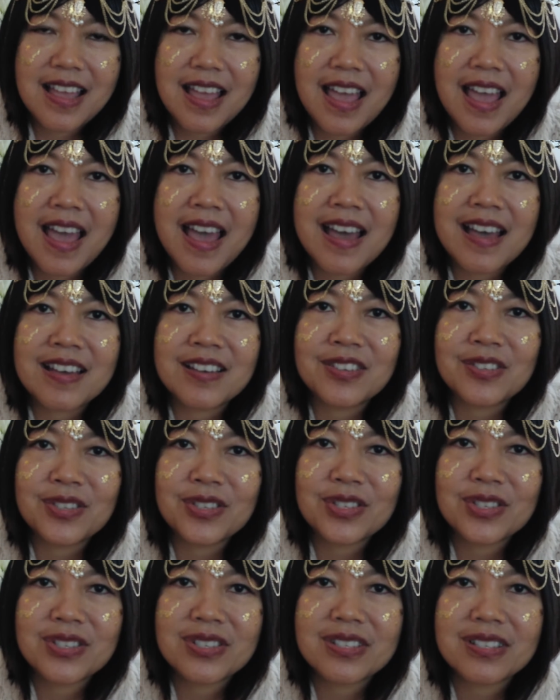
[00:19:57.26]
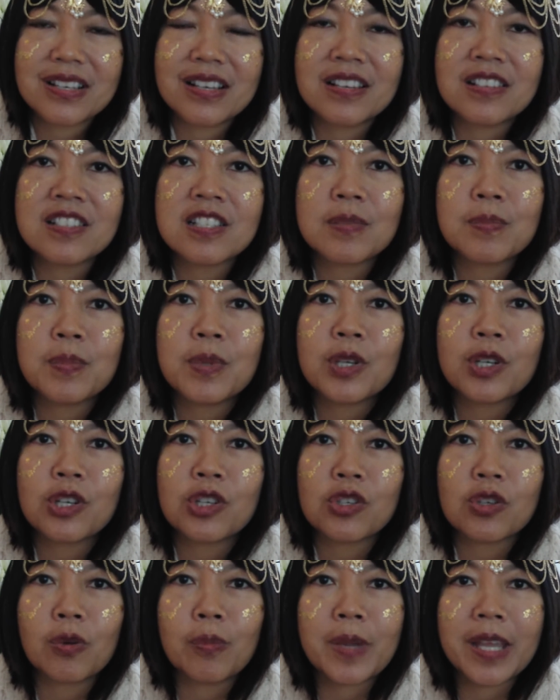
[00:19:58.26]
as a
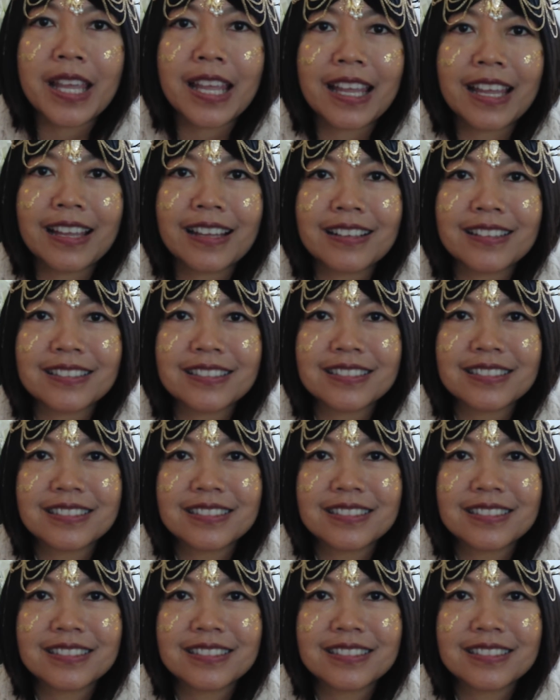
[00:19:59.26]
spiritual being